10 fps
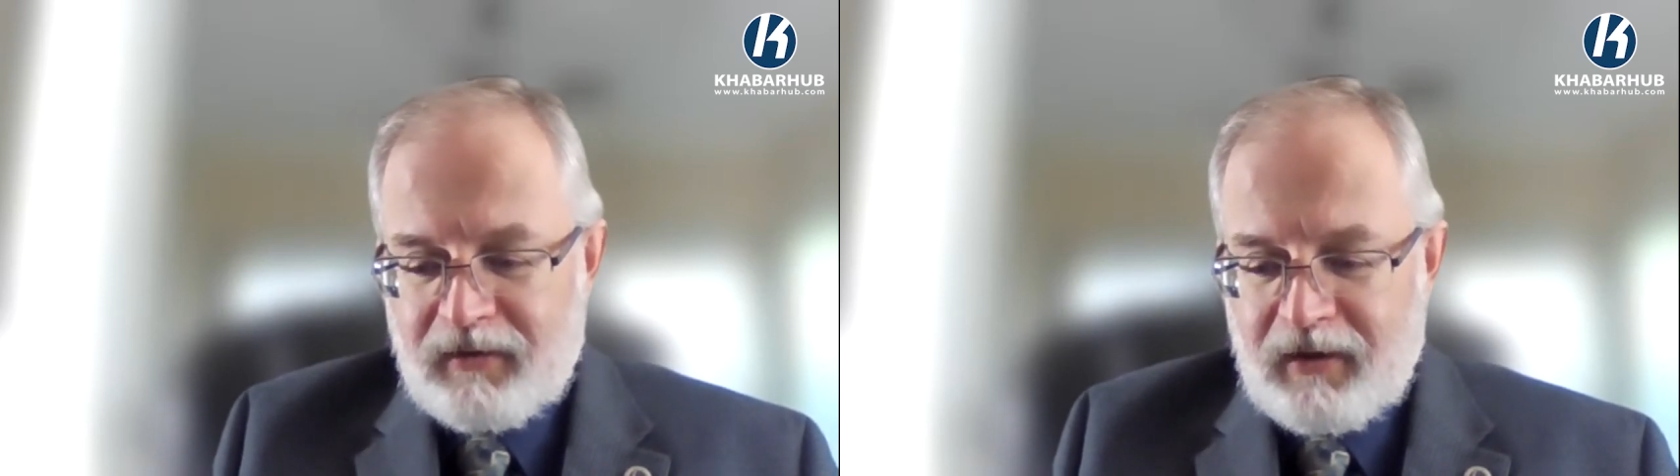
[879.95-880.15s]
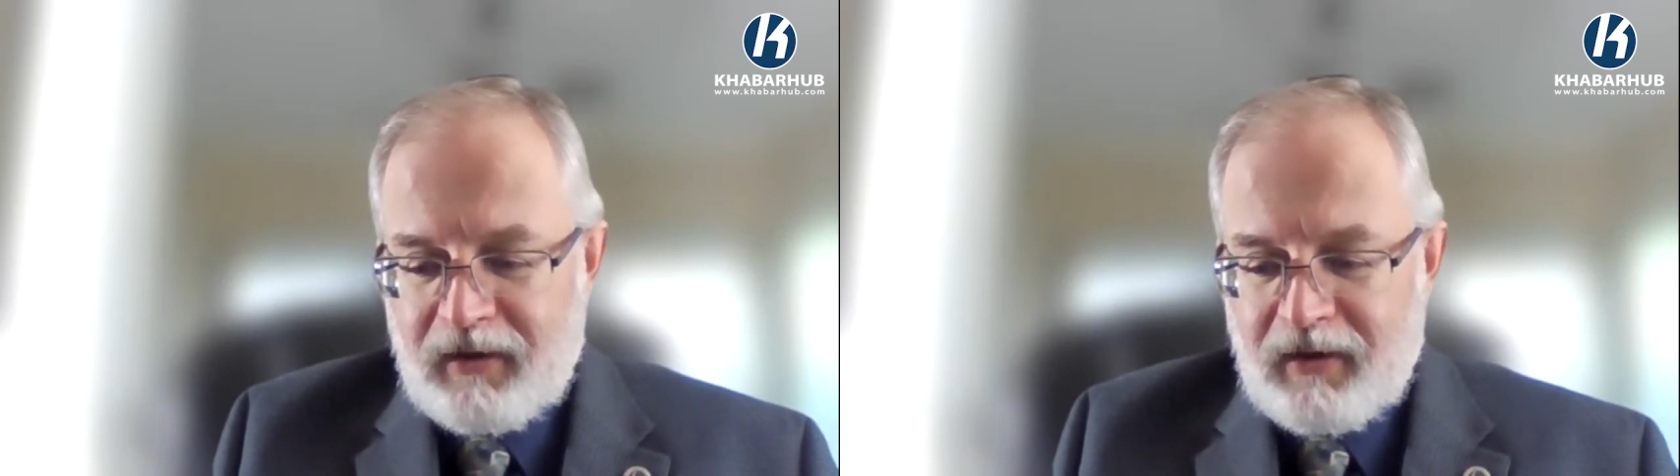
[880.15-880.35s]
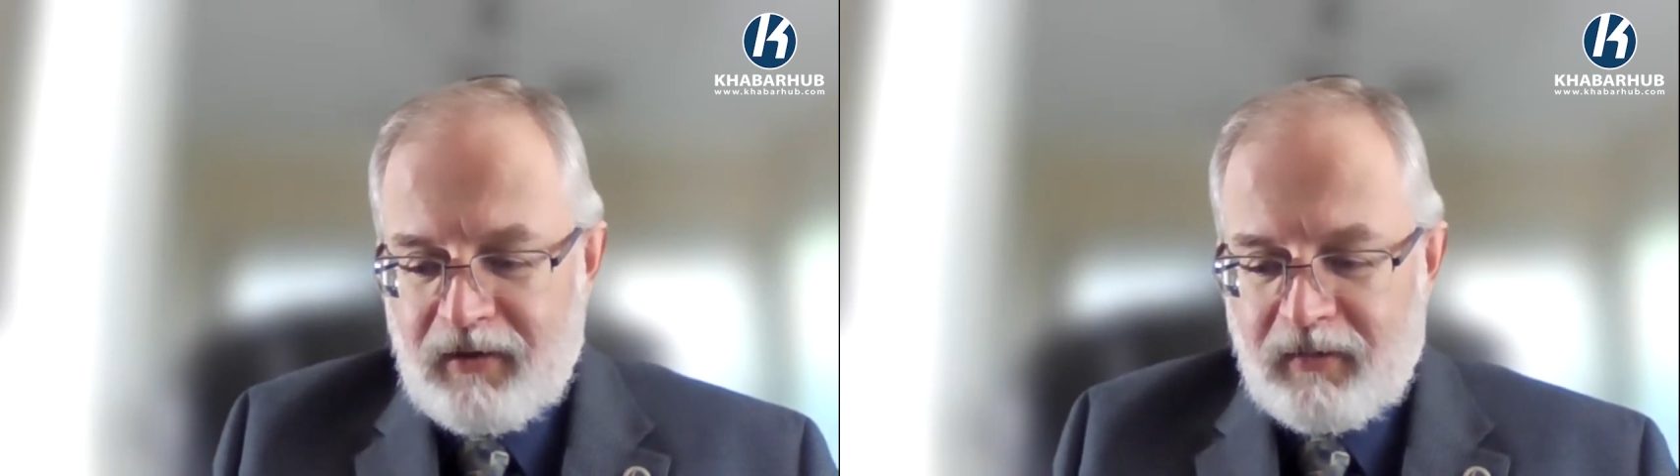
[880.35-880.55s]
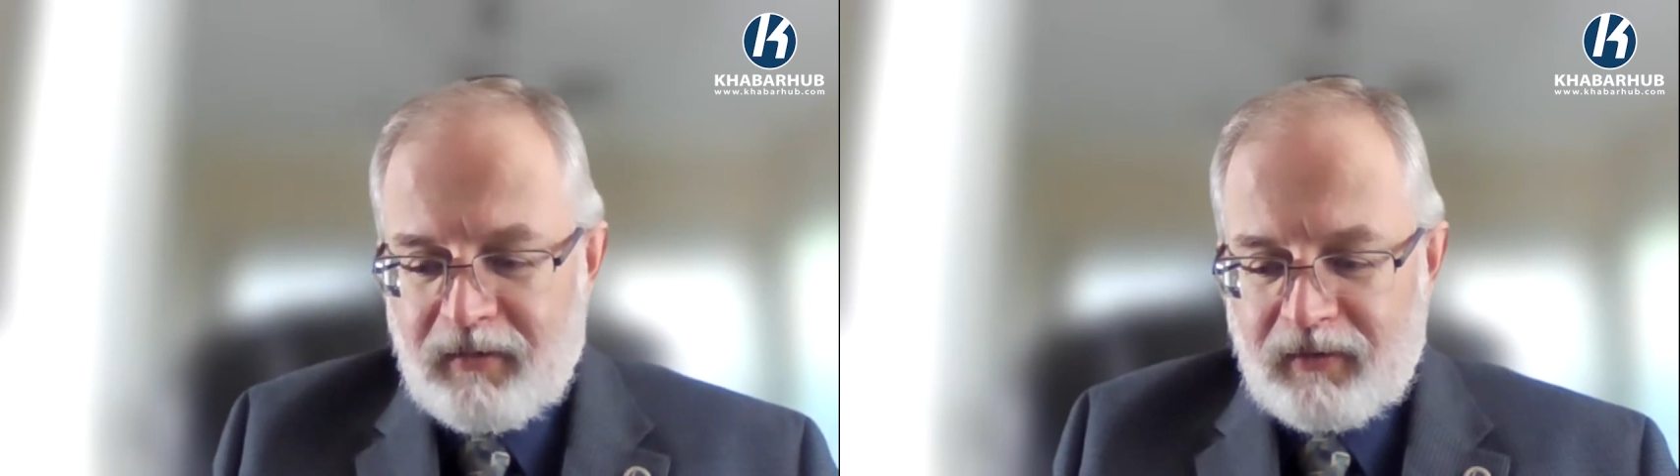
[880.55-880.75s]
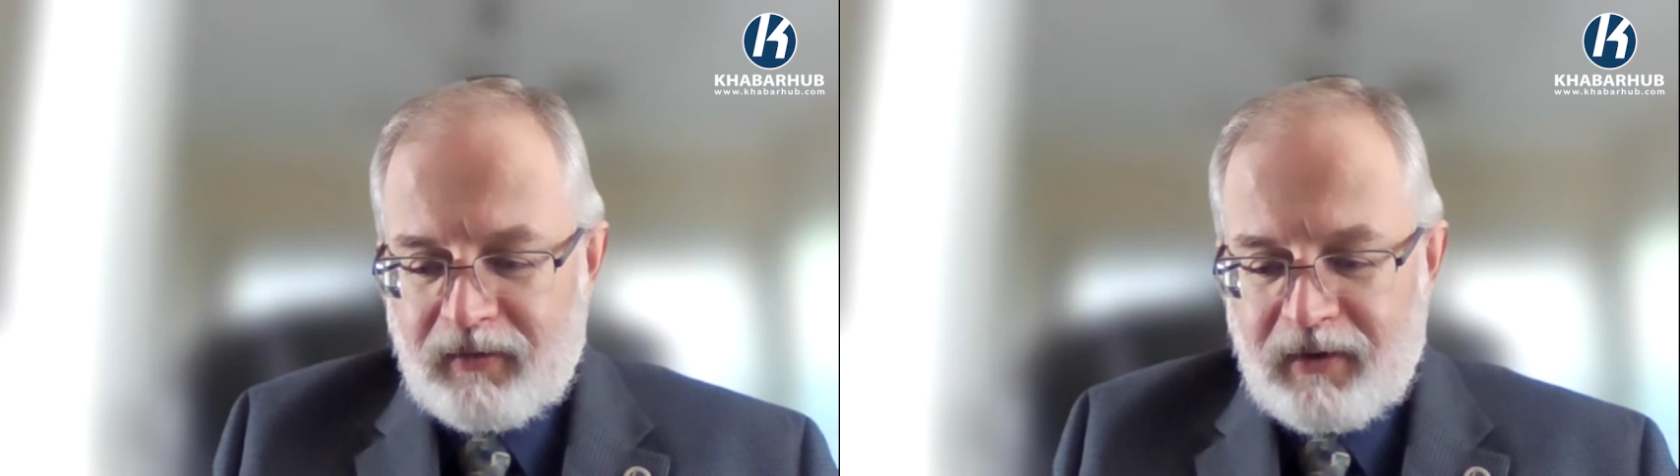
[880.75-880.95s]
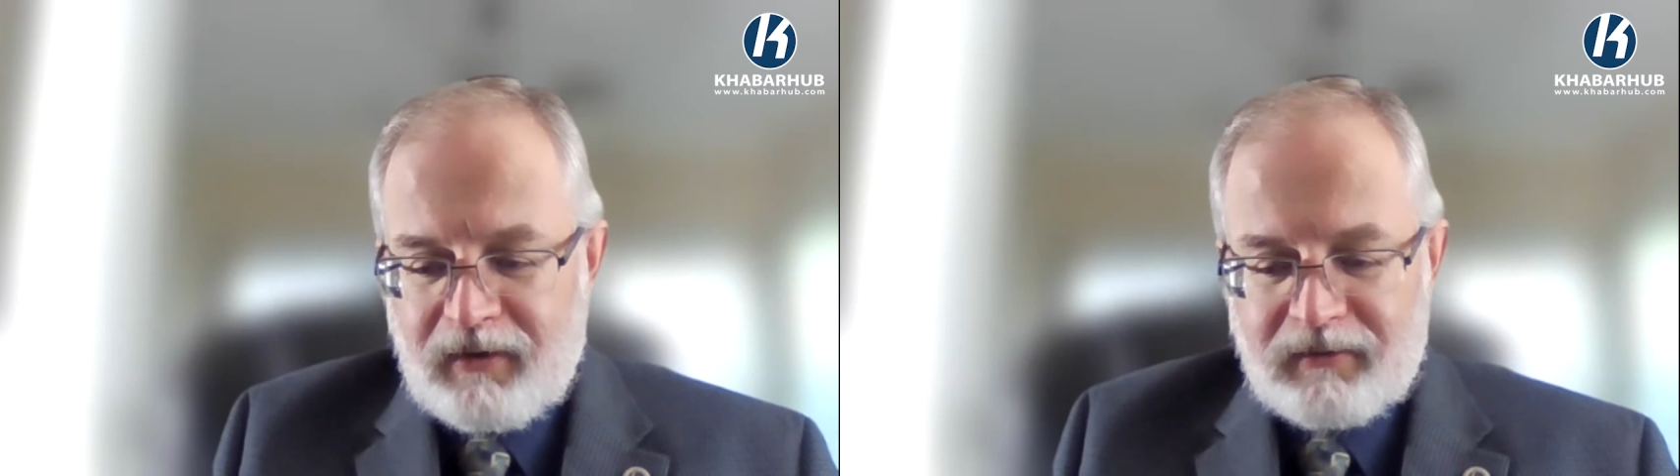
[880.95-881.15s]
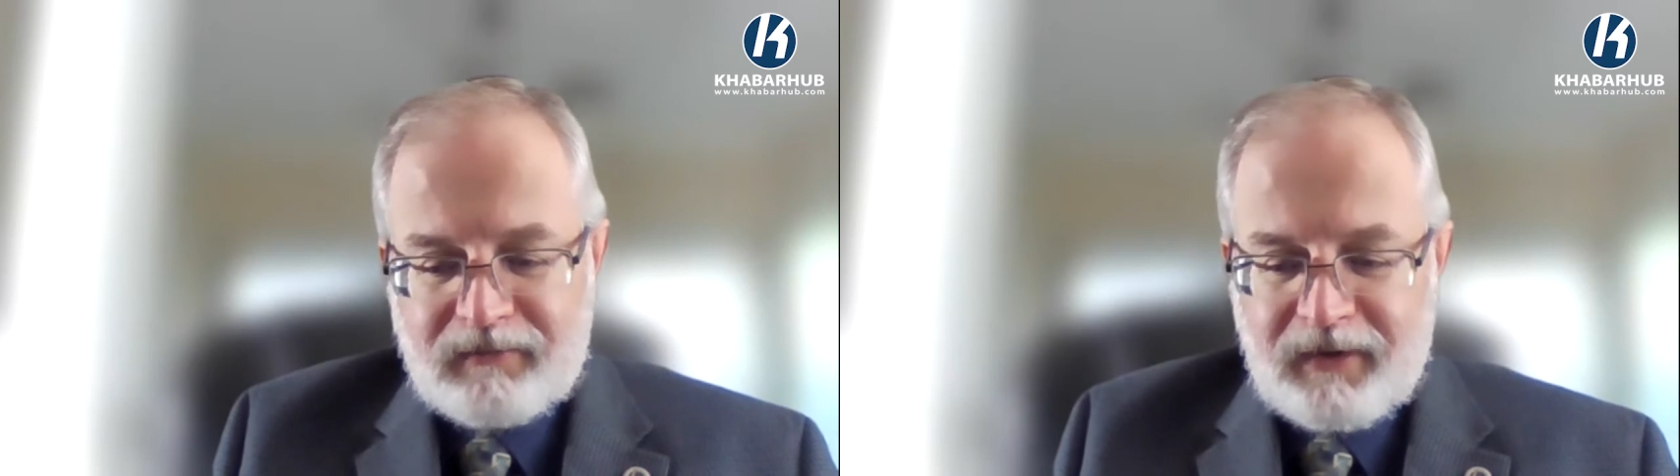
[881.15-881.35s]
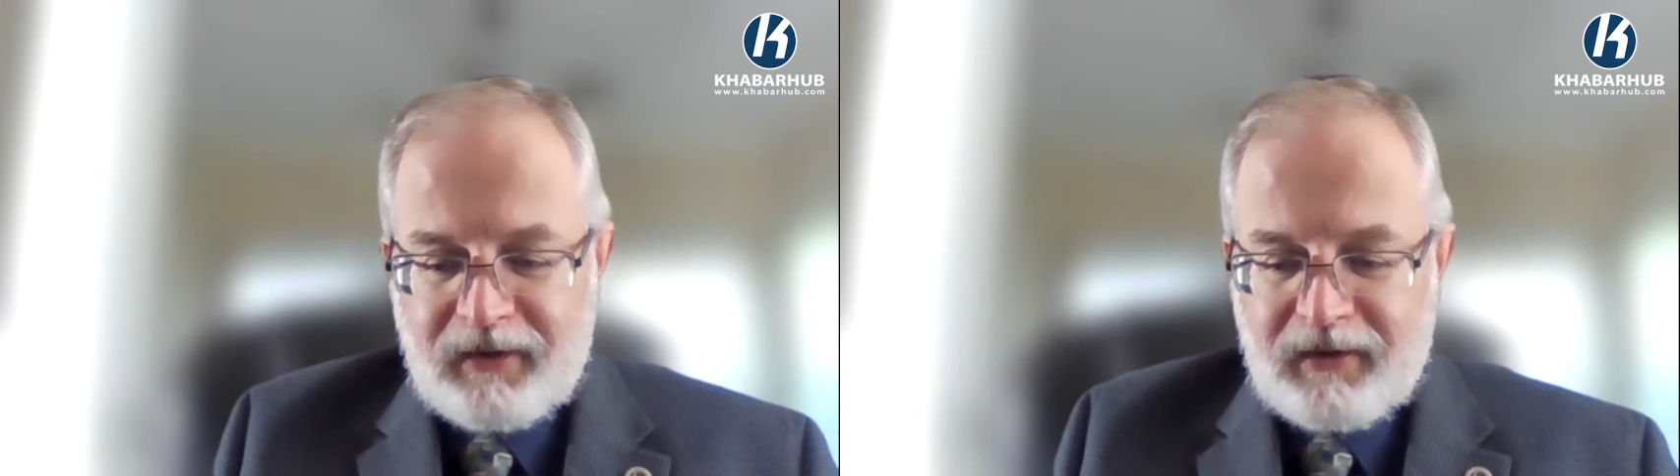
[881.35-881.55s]
at home as
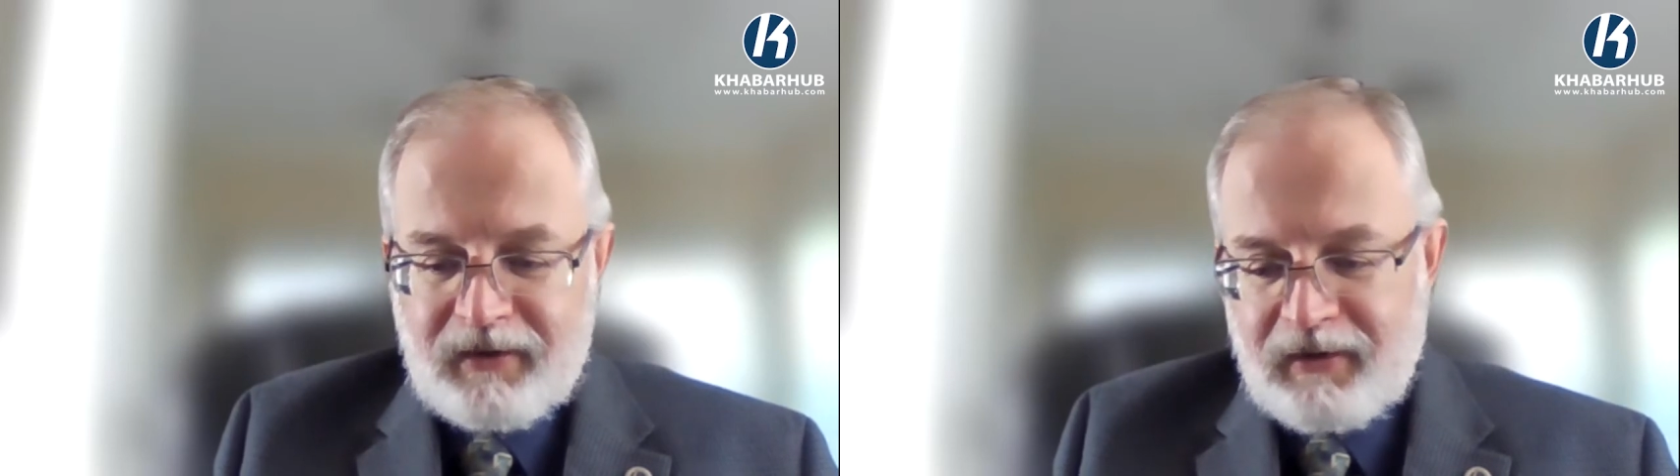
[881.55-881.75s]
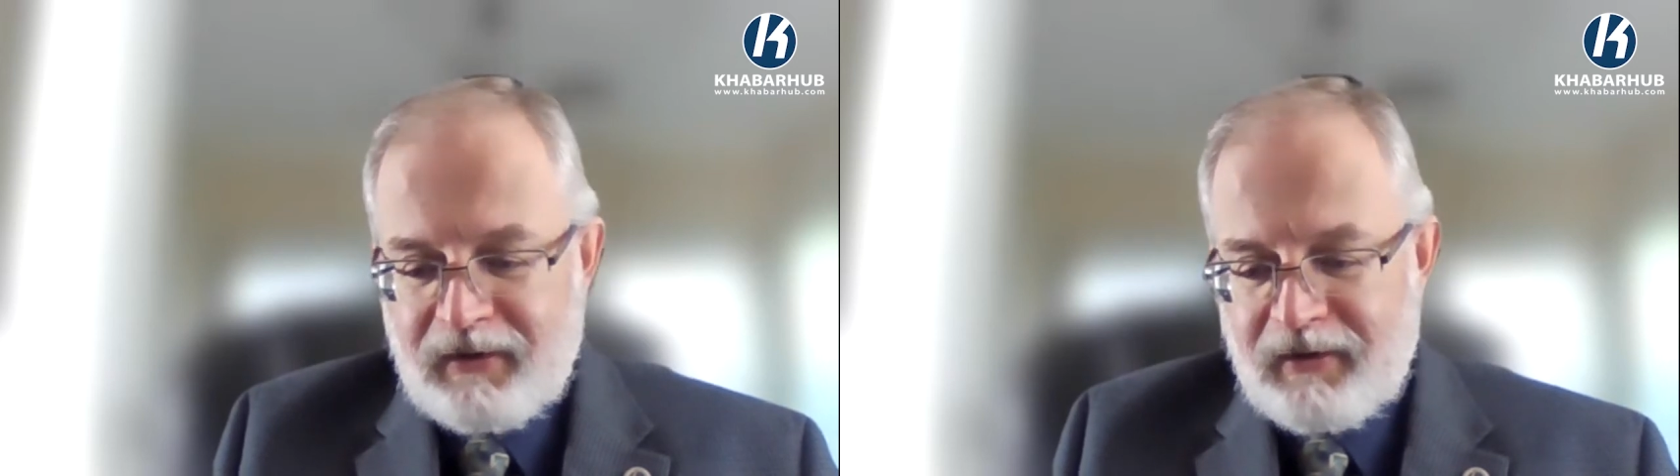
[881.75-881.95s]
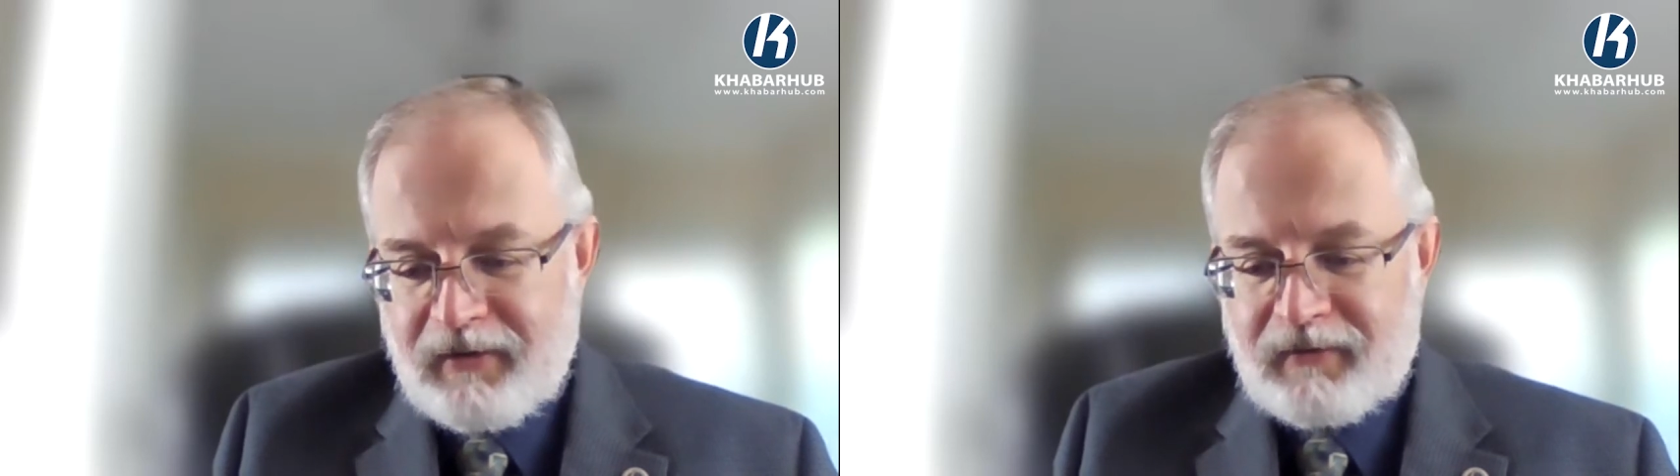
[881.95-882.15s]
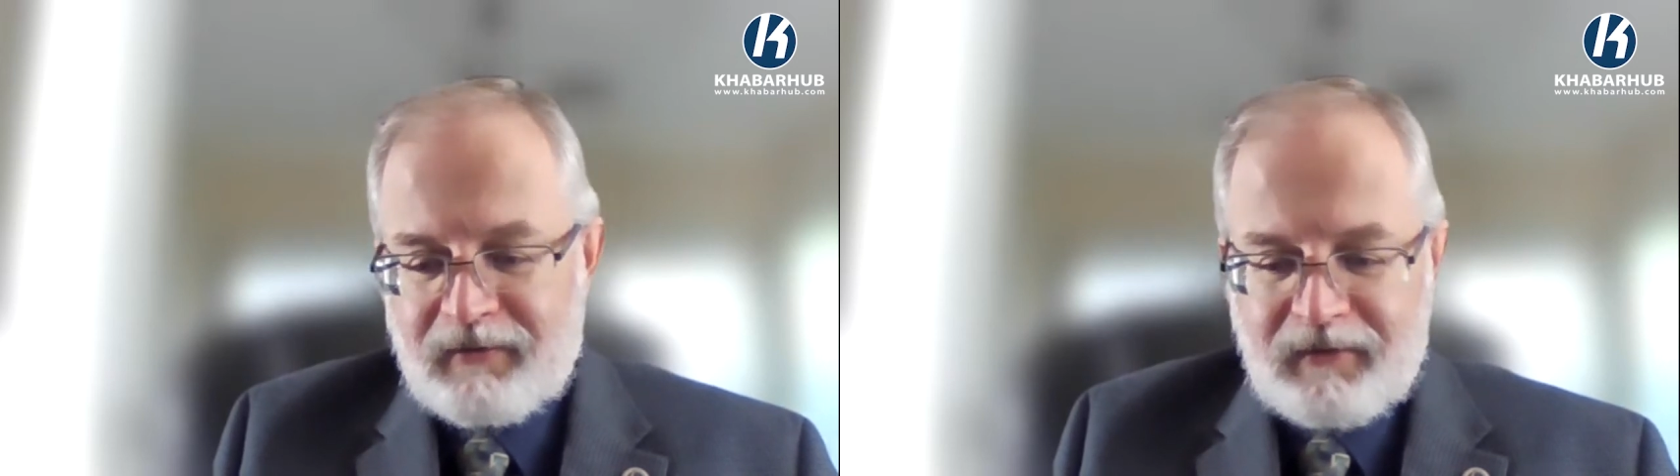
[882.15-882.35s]
well. India's